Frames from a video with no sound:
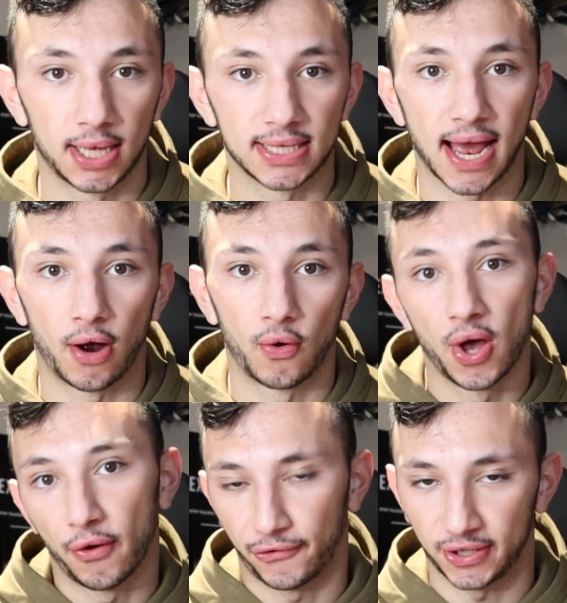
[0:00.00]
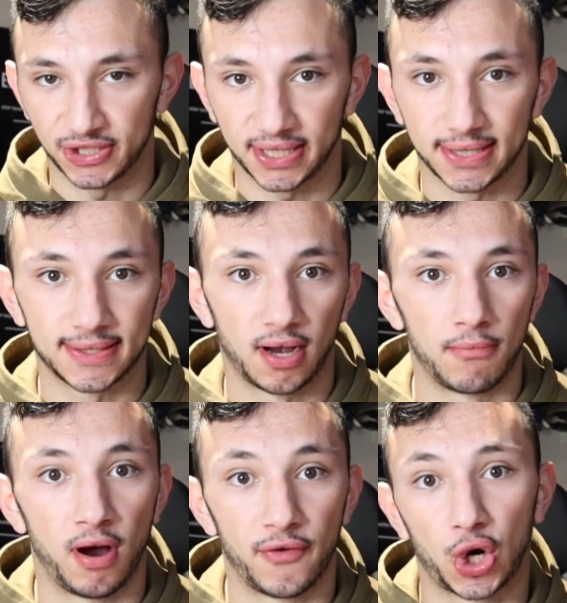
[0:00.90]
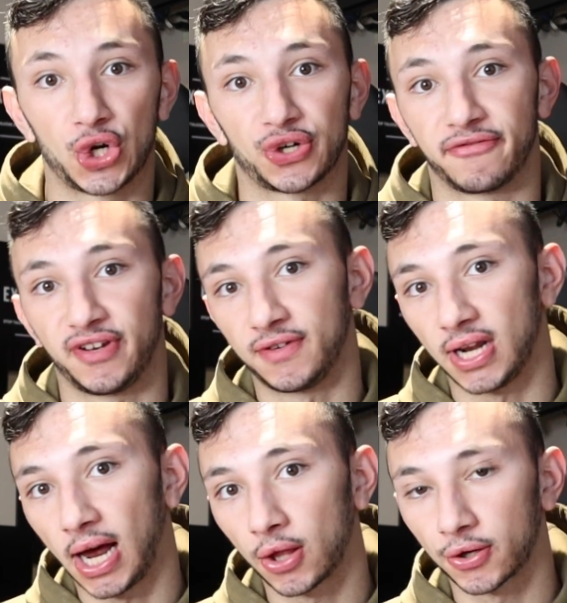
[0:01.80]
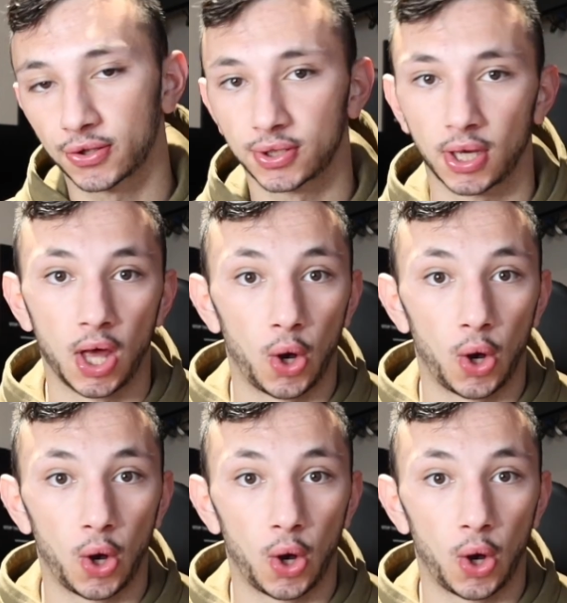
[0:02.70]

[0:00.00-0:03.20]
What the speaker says: Now, for instance, above $150